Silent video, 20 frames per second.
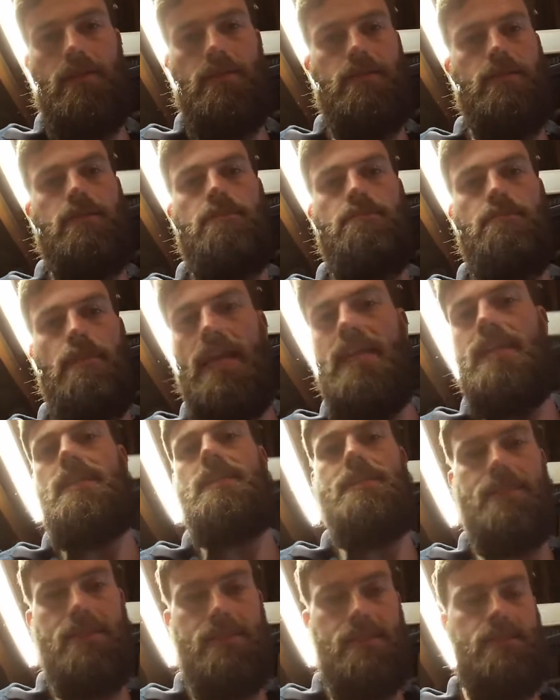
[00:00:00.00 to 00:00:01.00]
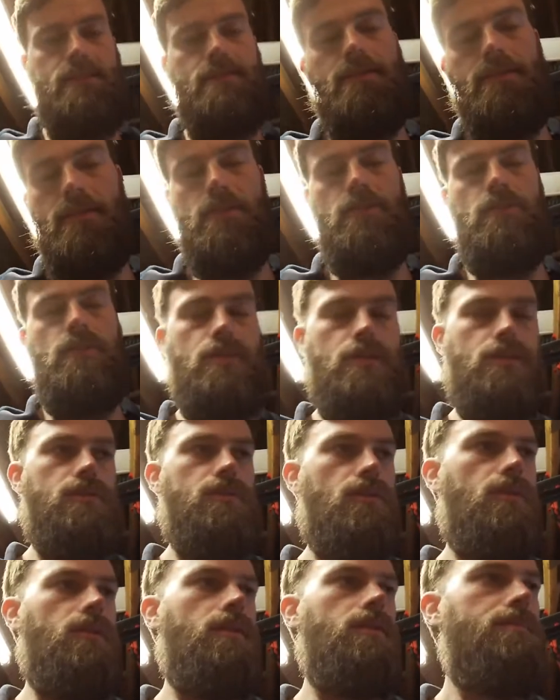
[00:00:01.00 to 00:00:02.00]
made, it's
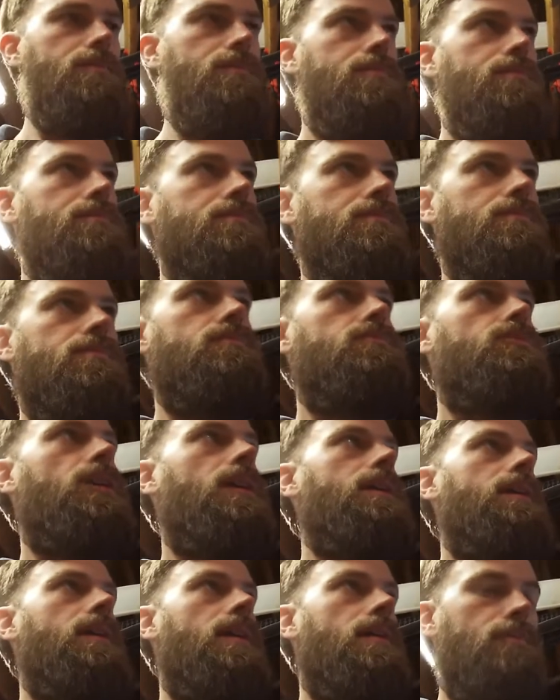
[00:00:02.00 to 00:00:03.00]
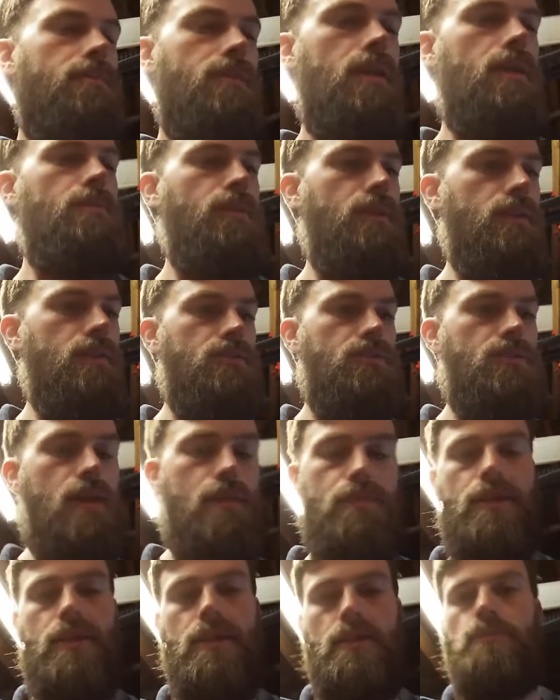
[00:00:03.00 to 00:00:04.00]
not a JDM thing, but the
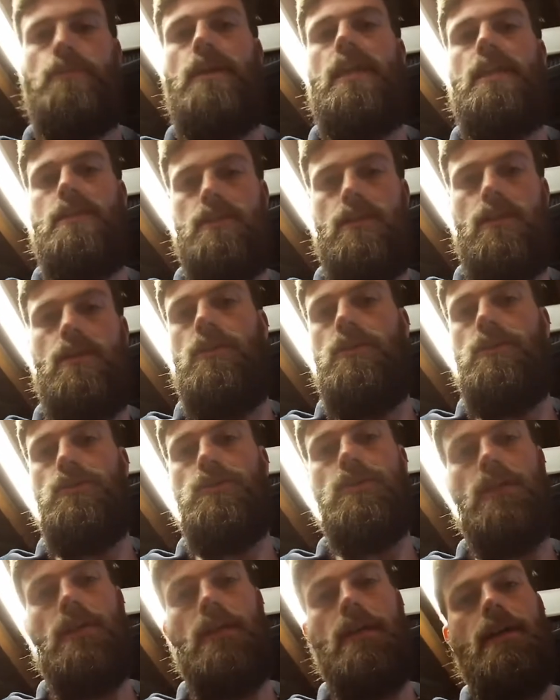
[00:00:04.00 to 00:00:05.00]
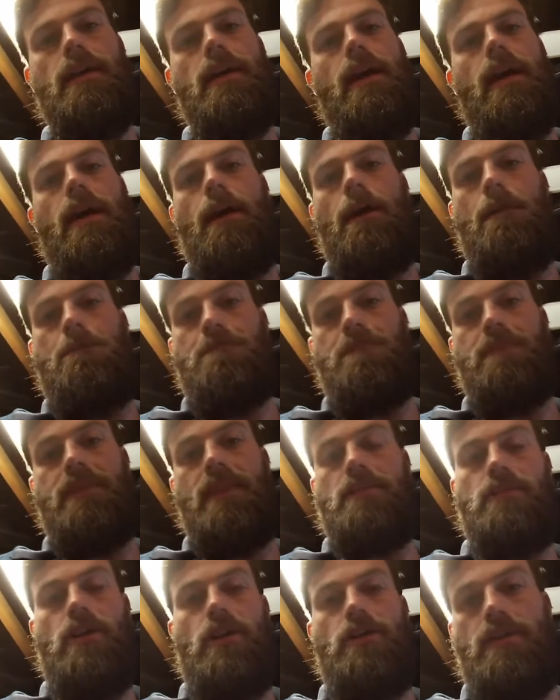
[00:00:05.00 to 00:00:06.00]
Japanese made dials.
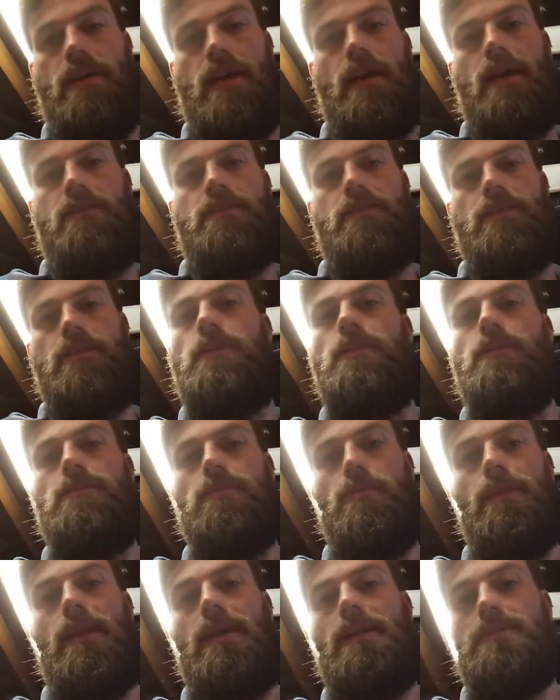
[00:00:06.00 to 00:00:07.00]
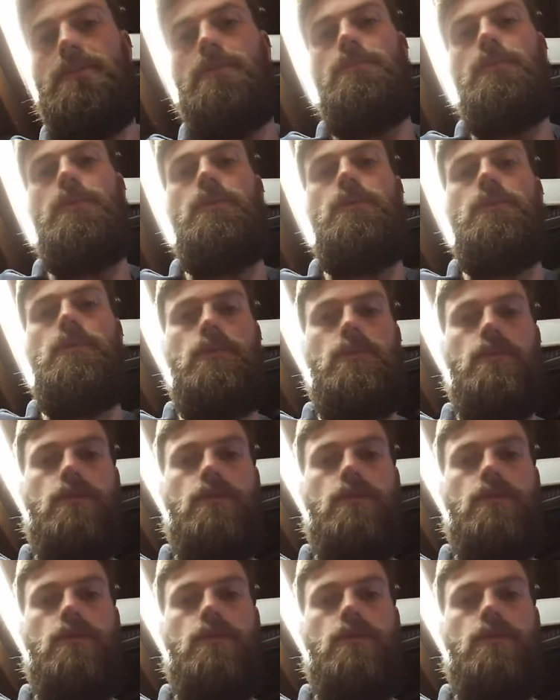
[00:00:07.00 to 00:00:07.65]
They don't have a replaceable